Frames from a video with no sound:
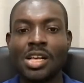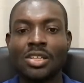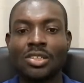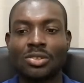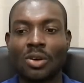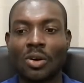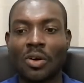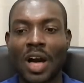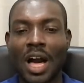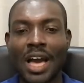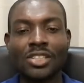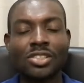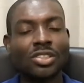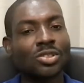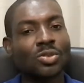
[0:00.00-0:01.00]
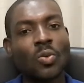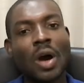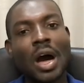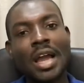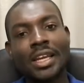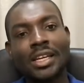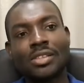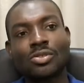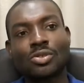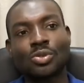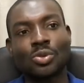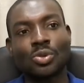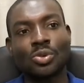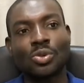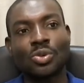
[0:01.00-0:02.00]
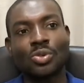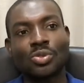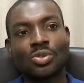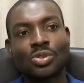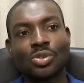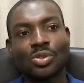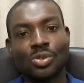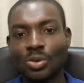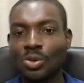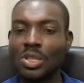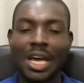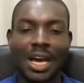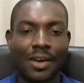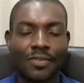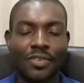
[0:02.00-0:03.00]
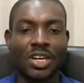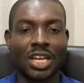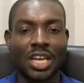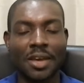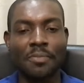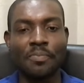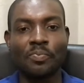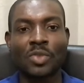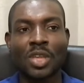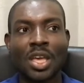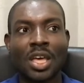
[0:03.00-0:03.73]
So I just wanted to do that for him.